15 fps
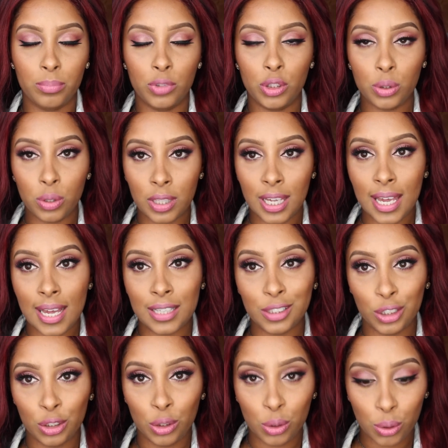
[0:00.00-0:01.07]

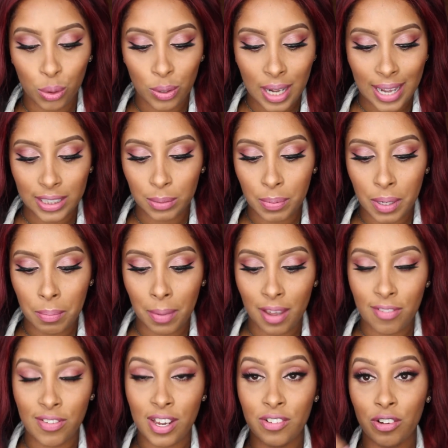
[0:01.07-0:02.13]
Julienne's Nude has been my
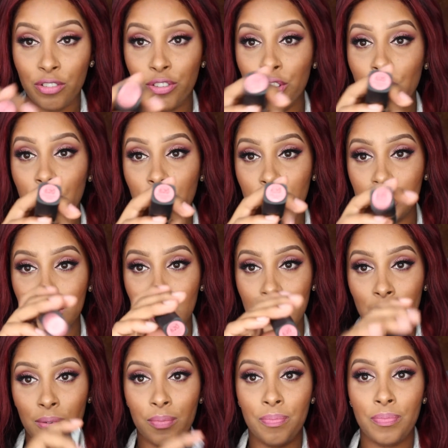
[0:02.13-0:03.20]
favorite for years
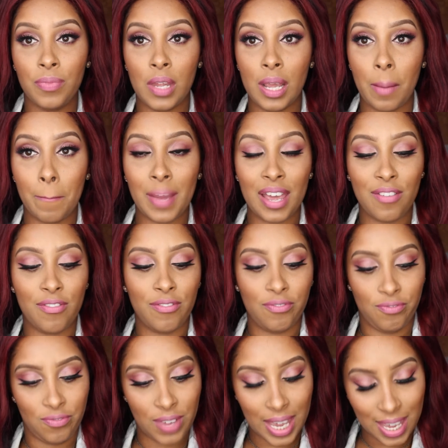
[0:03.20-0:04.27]
now. My
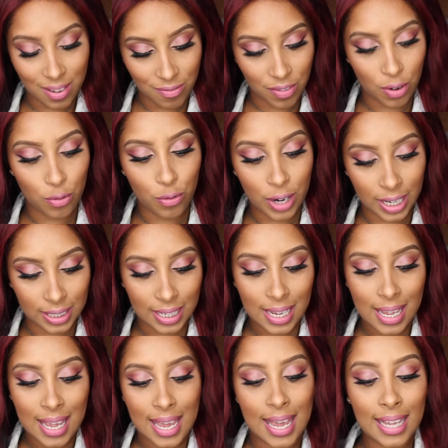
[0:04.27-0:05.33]
favorite.
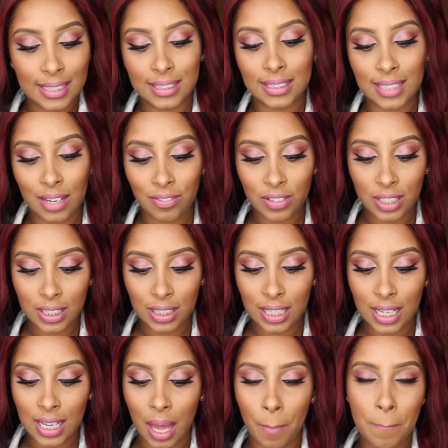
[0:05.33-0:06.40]
It's
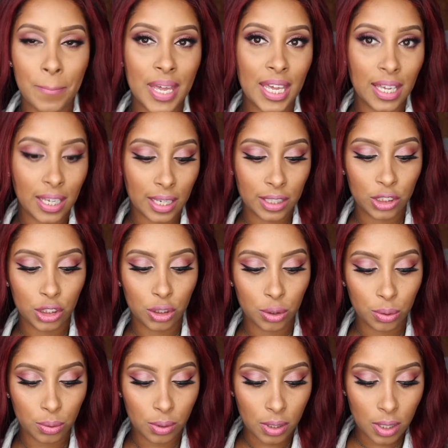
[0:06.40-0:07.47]
definitely a pinkish
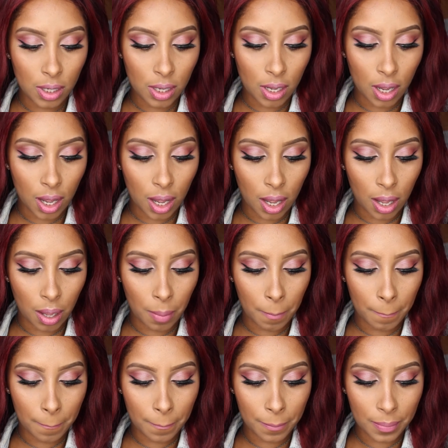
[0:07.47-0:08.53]
nude.
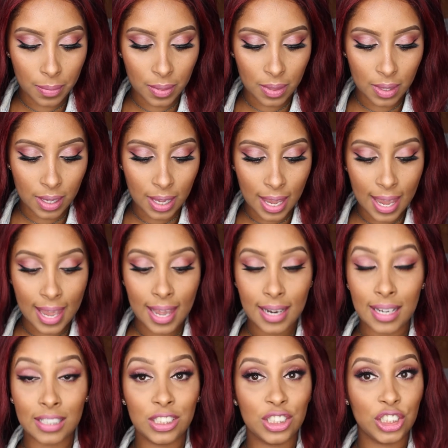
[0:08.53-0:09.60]
And
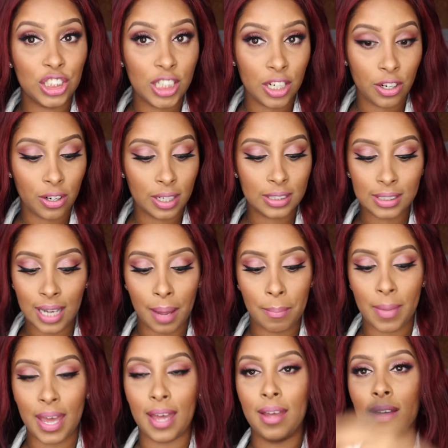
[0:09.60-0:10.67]
it's sheer, it's not
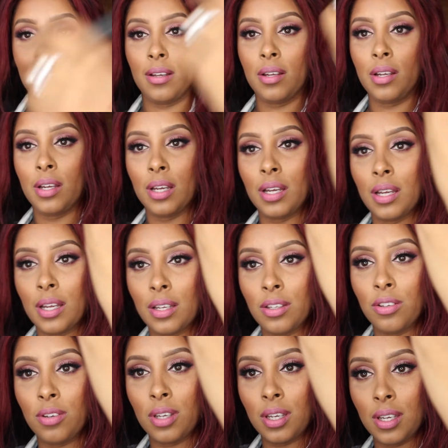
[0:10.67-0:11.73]
matte.
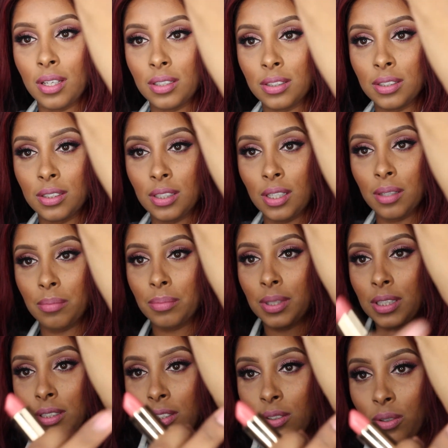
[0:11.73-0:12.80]
You can't see it, but
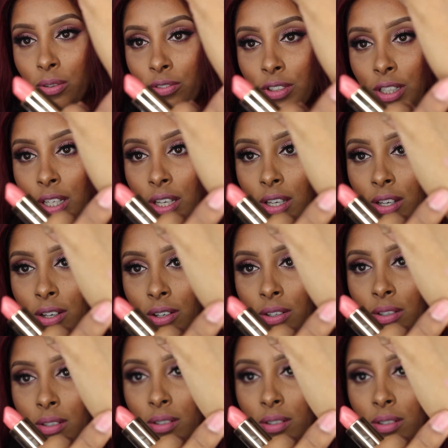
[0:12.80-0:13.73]
it's over here.